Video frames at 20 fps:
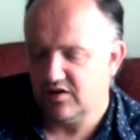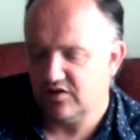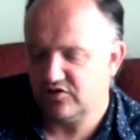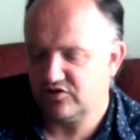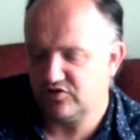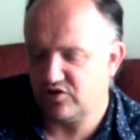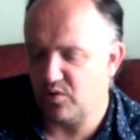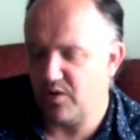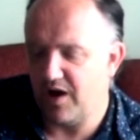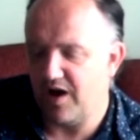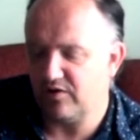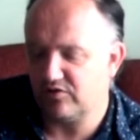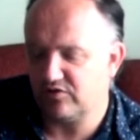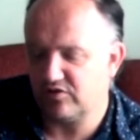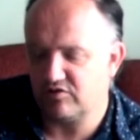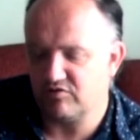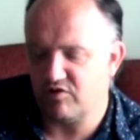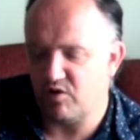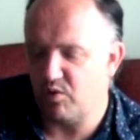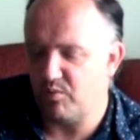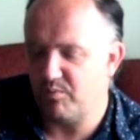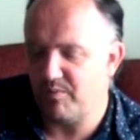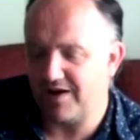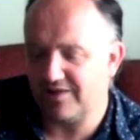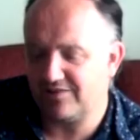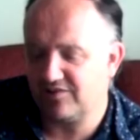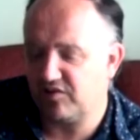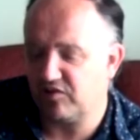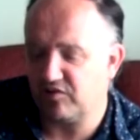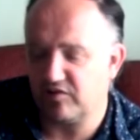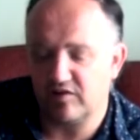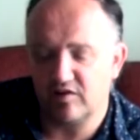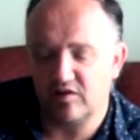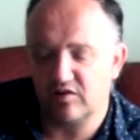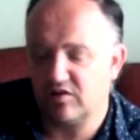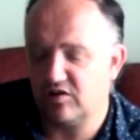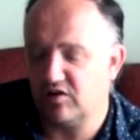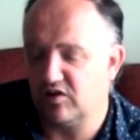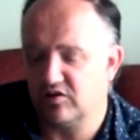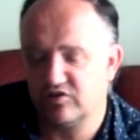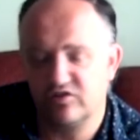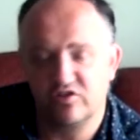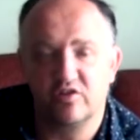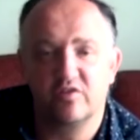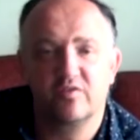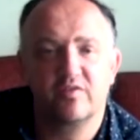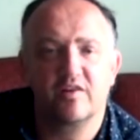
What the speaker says: show how to grow a bacterial culture.